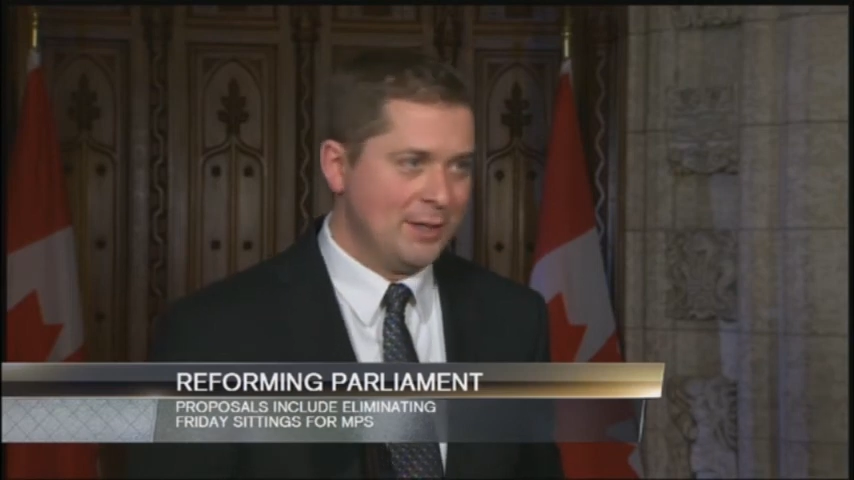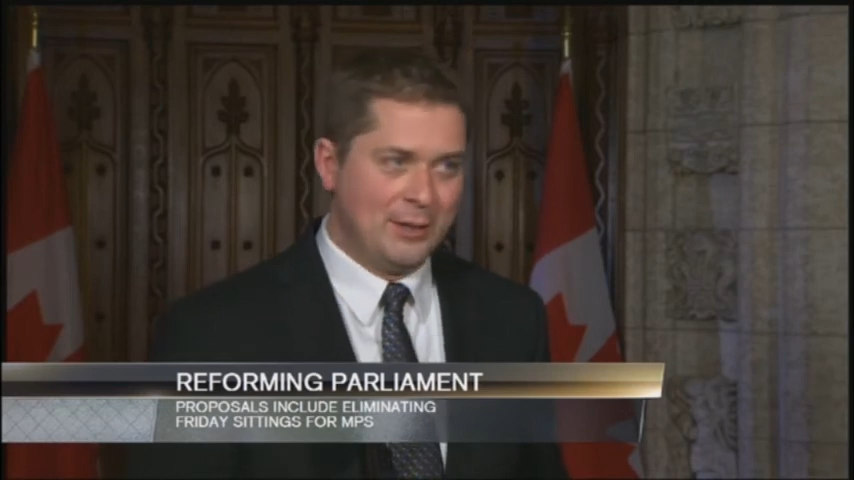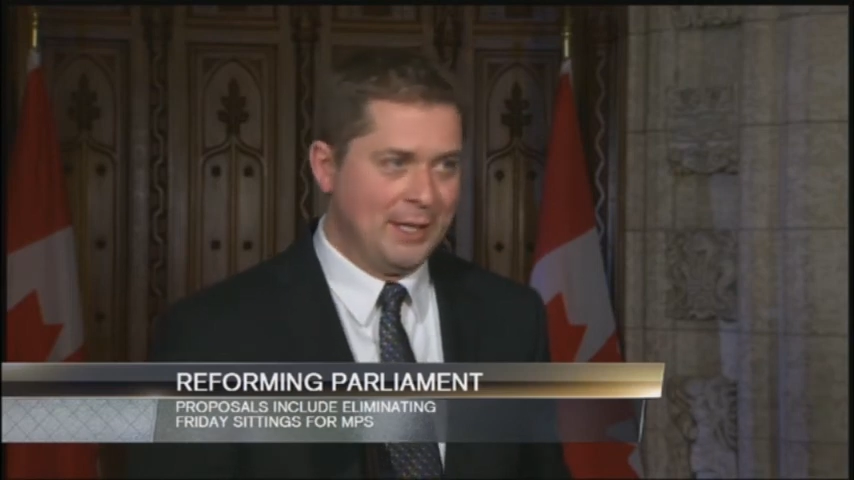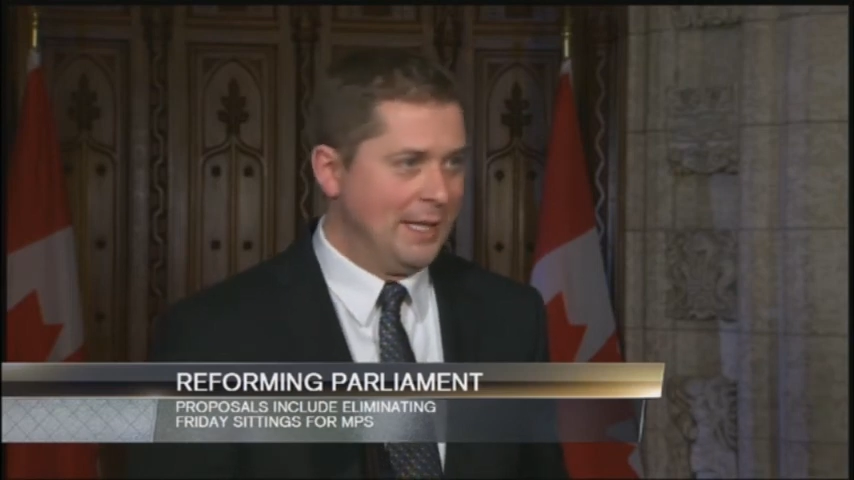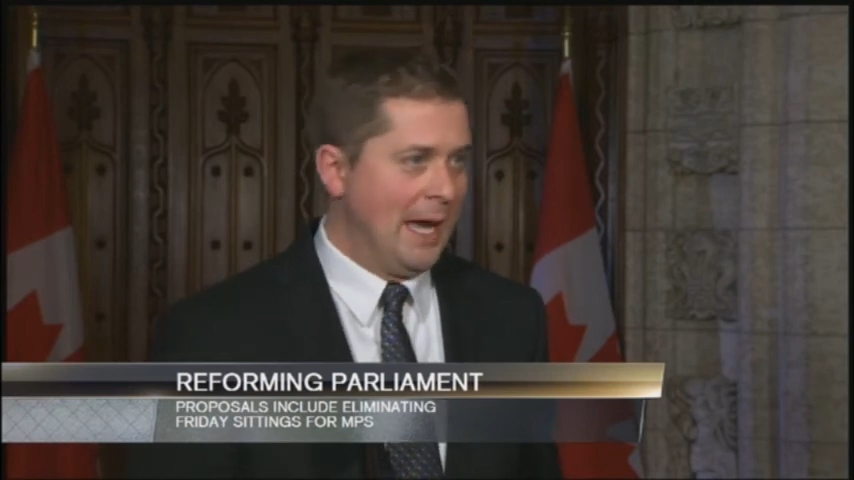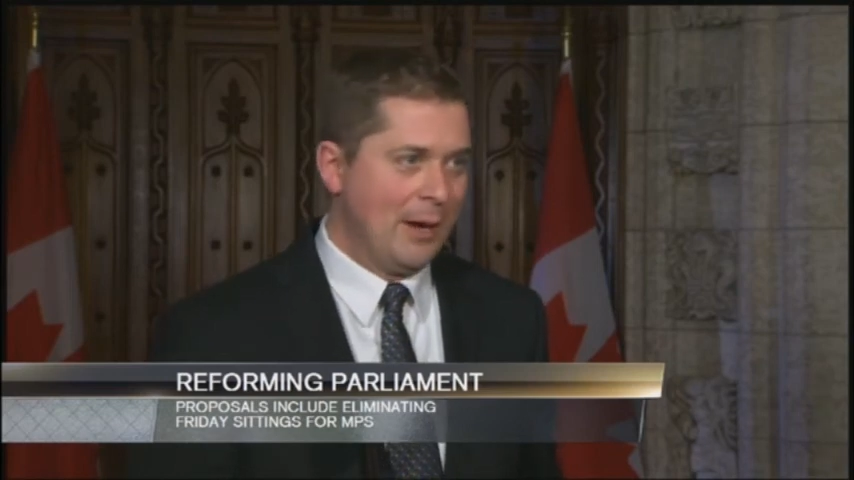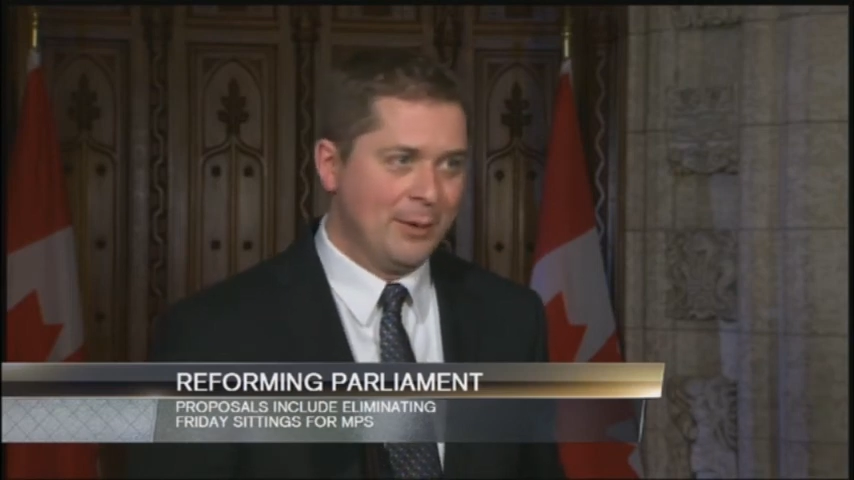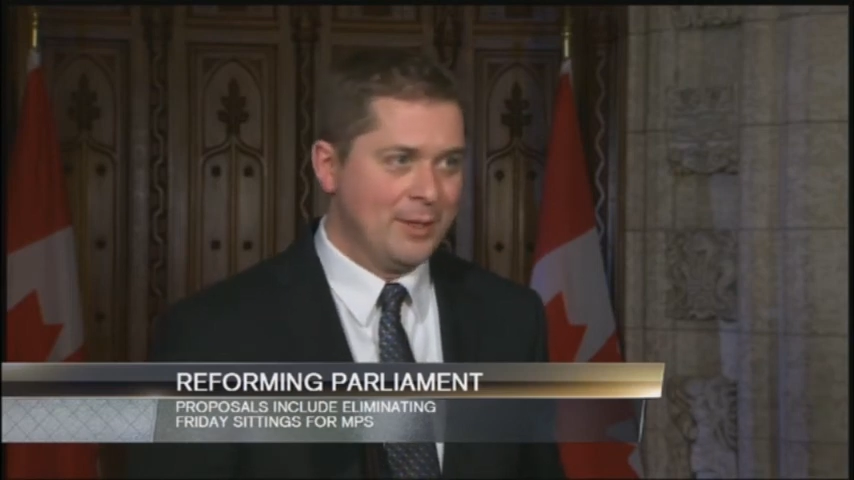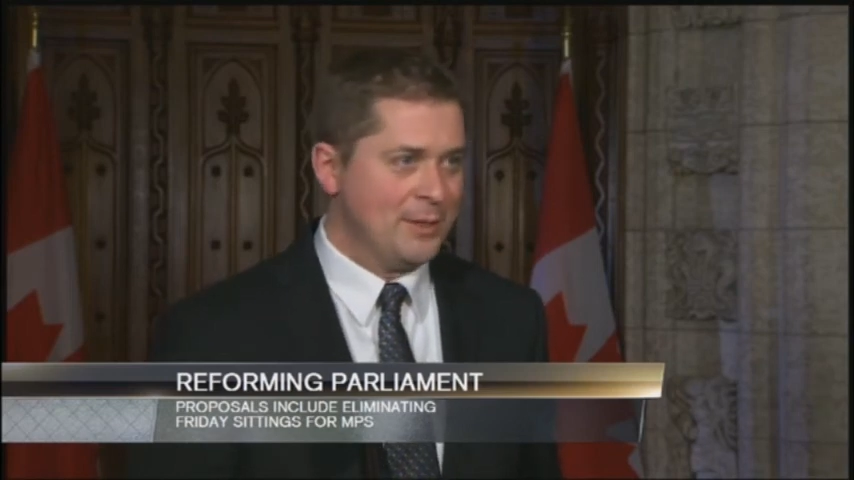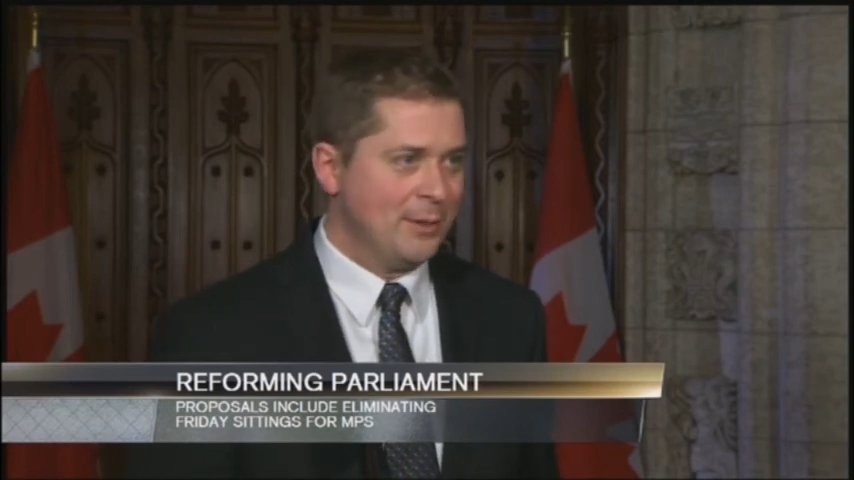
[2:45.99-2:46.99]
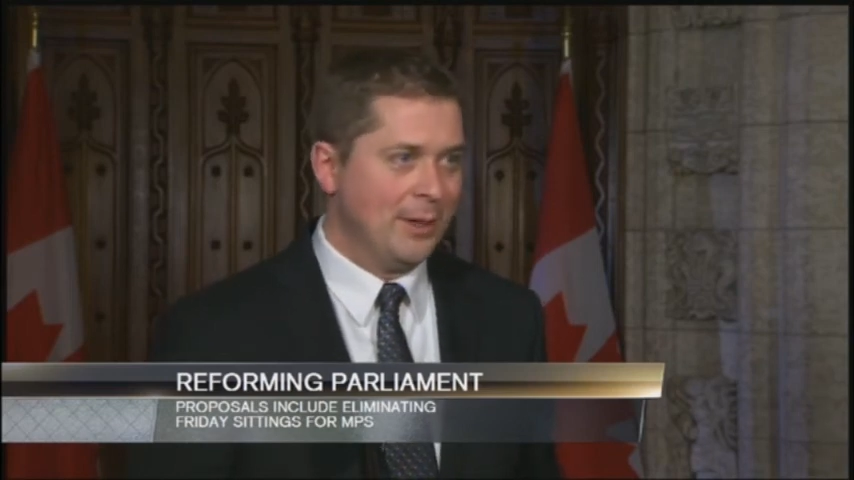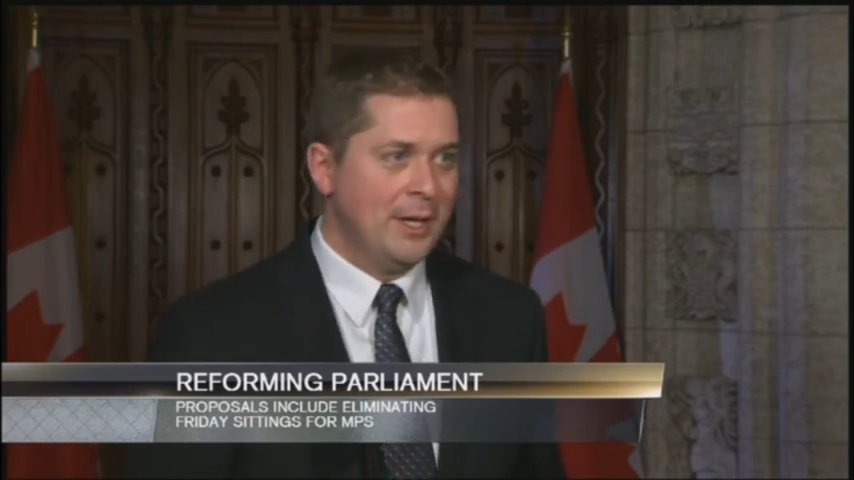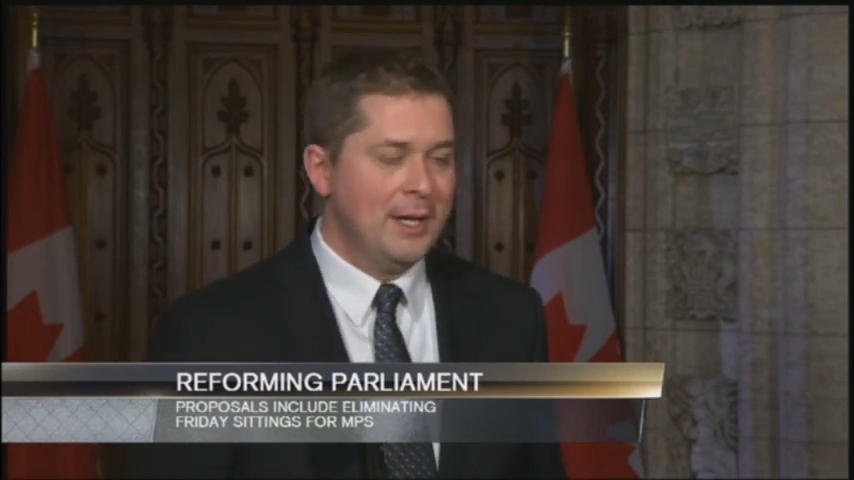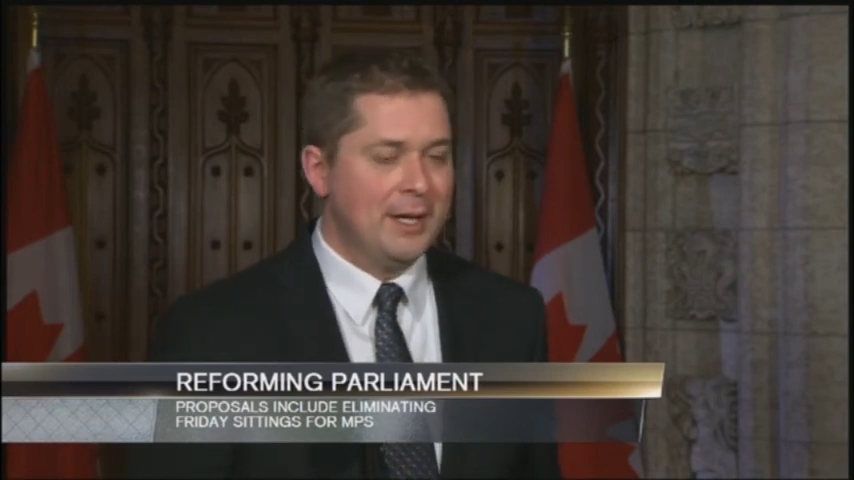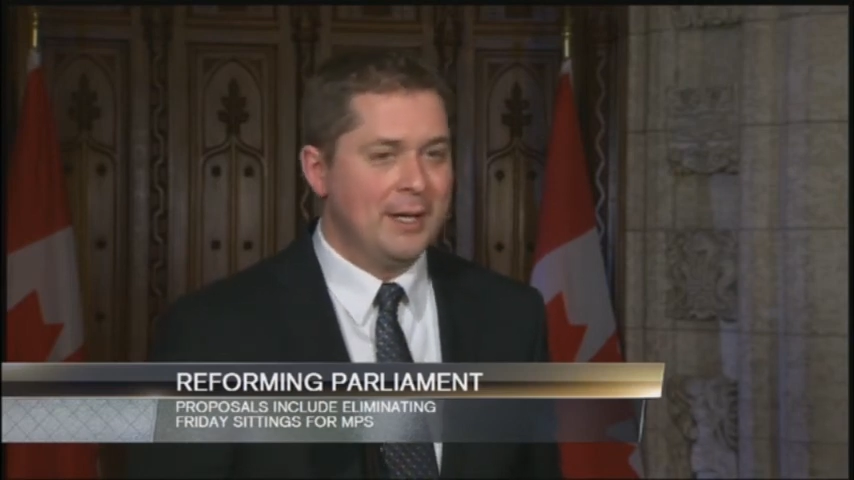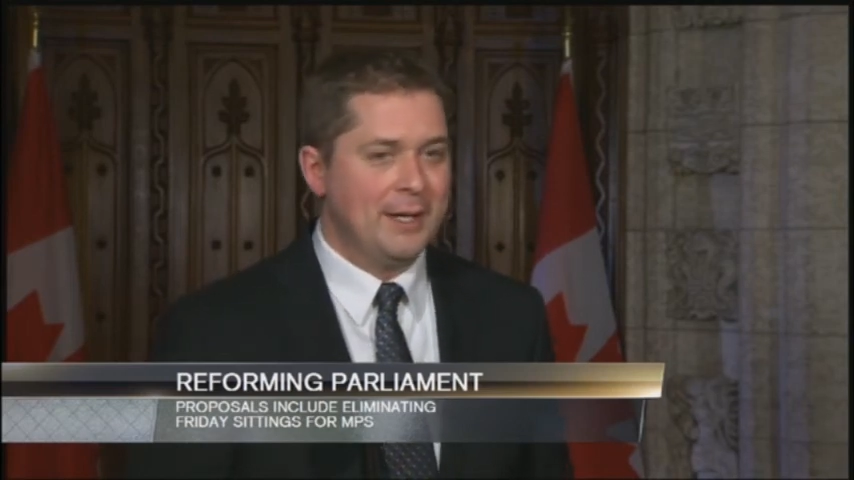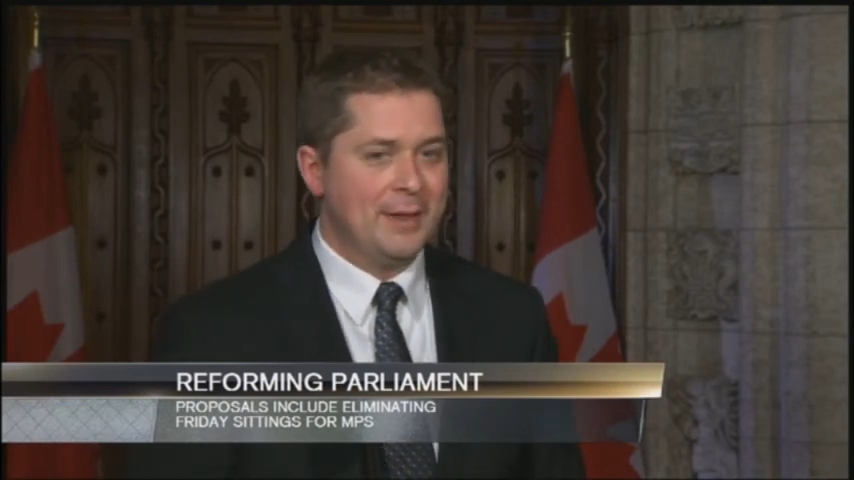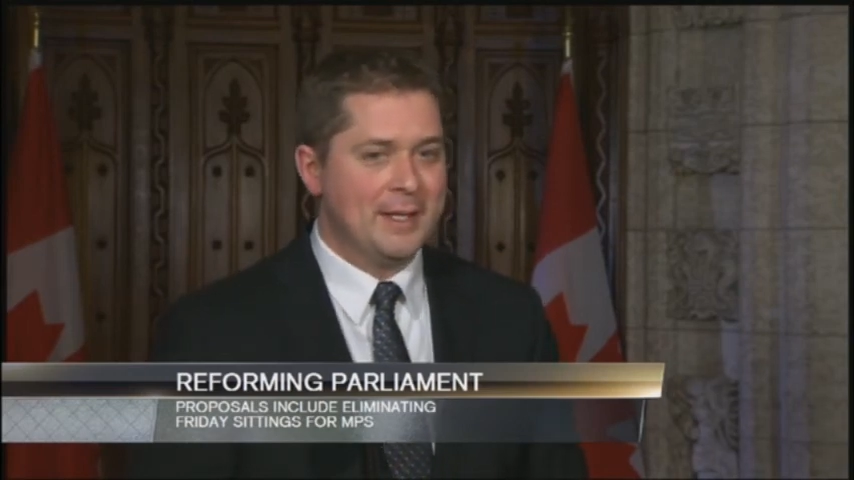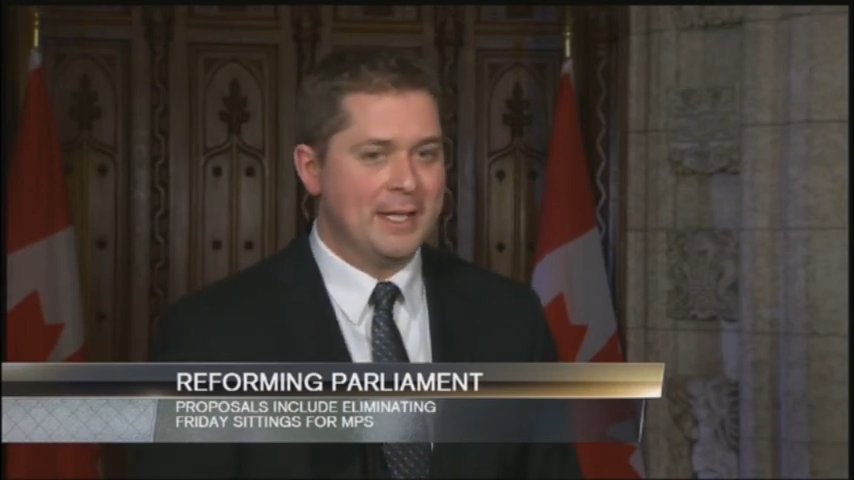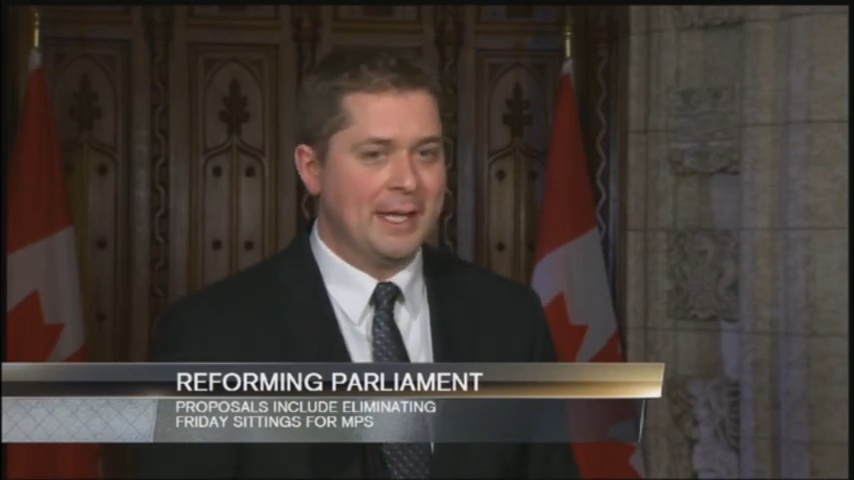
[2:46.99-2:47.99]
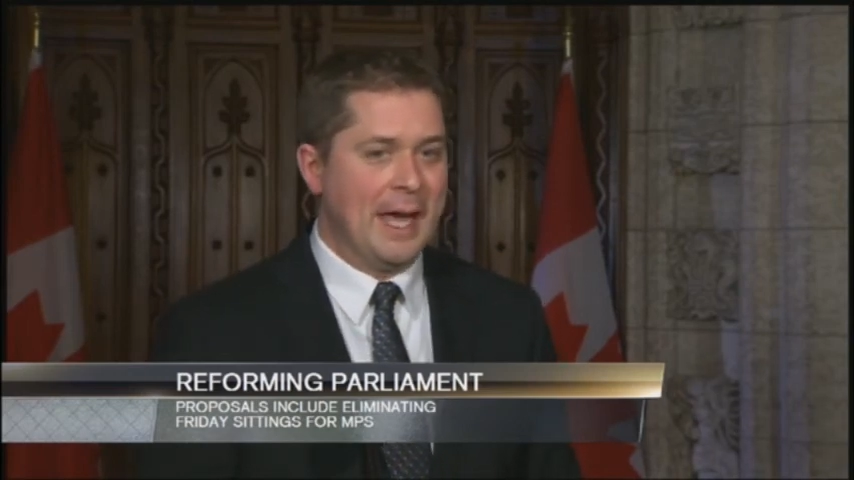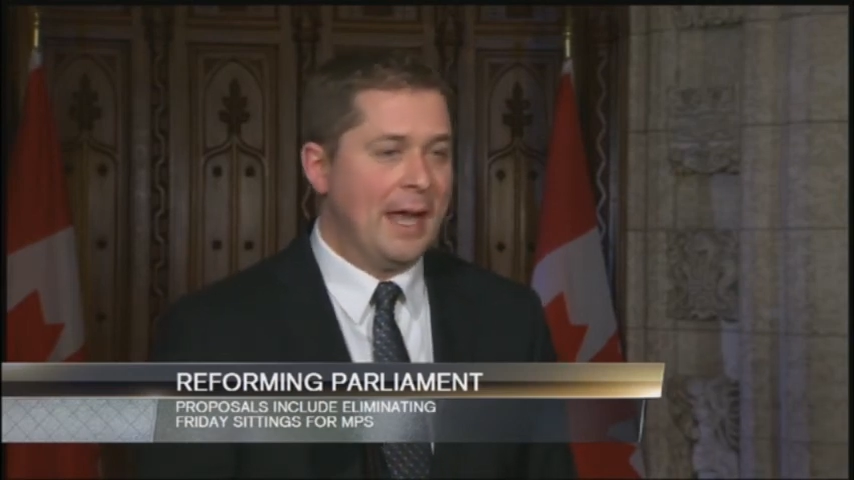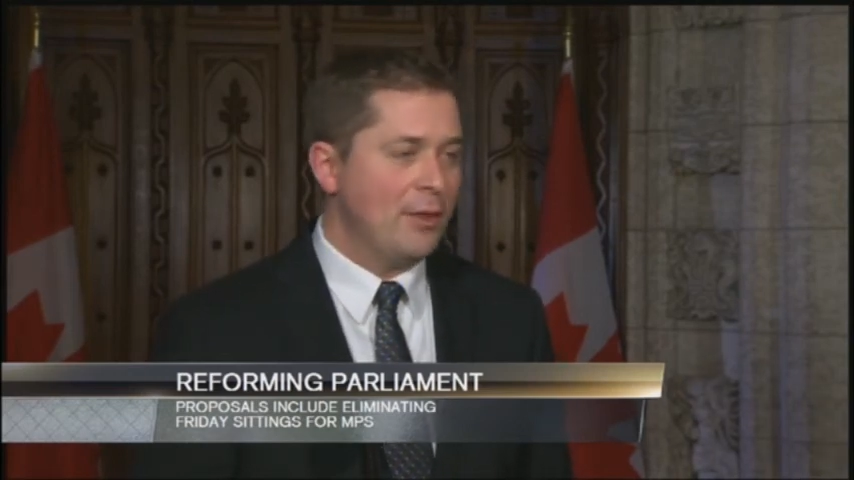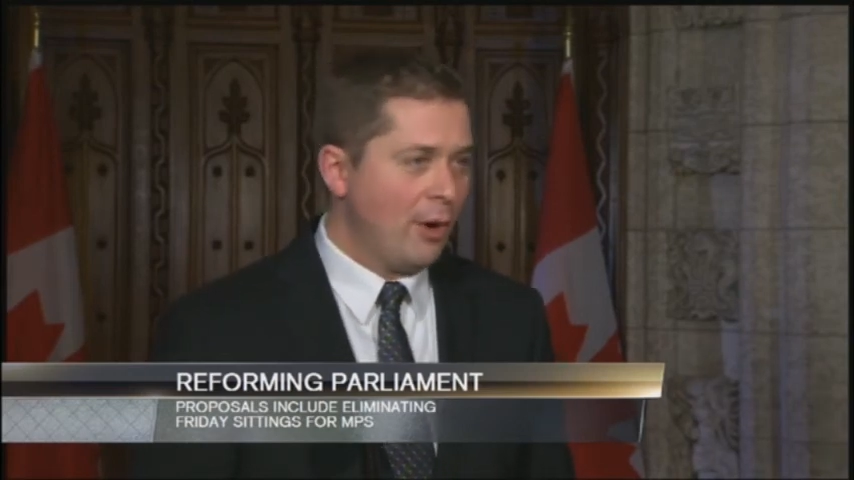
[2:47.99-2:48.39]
to look at the hours or things like that.